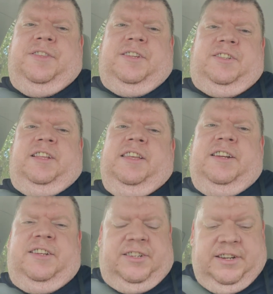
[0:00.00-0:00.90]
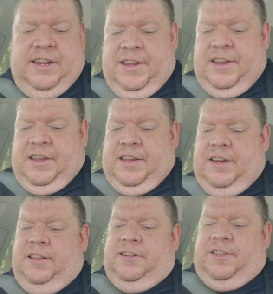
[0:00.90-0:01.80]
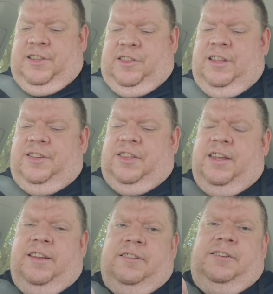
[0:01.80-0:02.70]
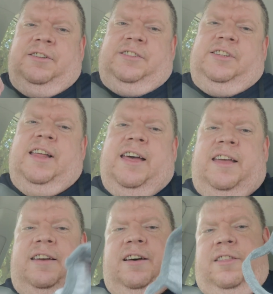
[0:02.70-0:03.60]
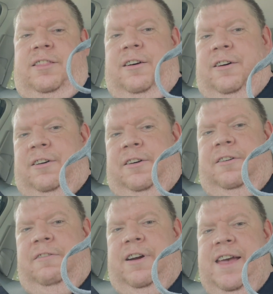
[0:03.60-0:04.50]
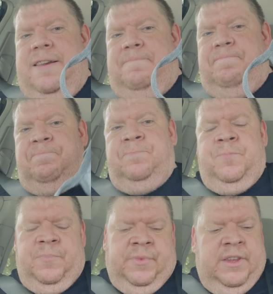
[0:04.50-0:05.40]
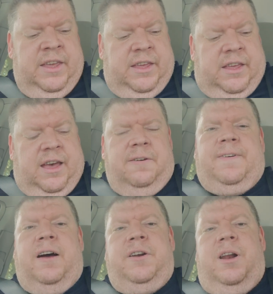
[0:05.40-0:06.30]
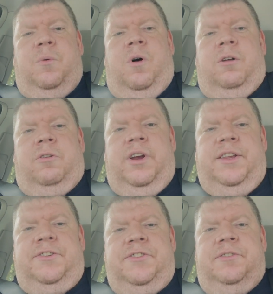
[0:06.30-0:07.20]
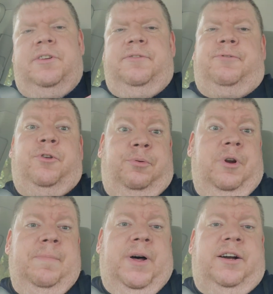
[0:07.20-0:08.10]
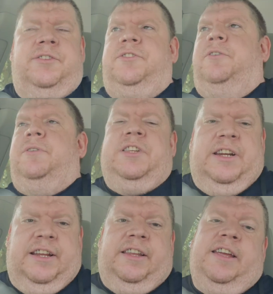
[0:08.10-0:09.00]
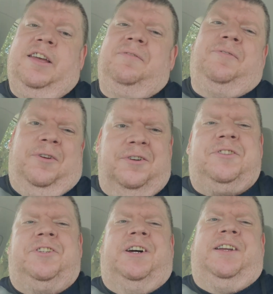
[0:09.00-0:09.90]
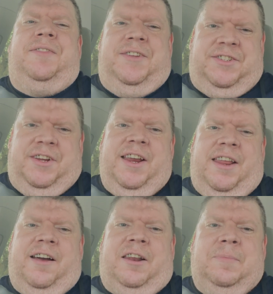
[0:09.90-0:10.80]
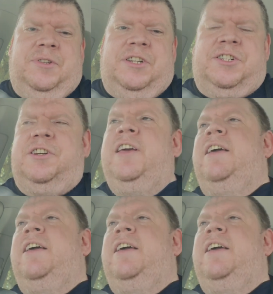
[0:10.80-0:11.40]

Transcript: this silliness. Now look, this thing looks like a thong, right? I found it at Walgreens for $3, so incidentally, if you're stuck in this idiotic position,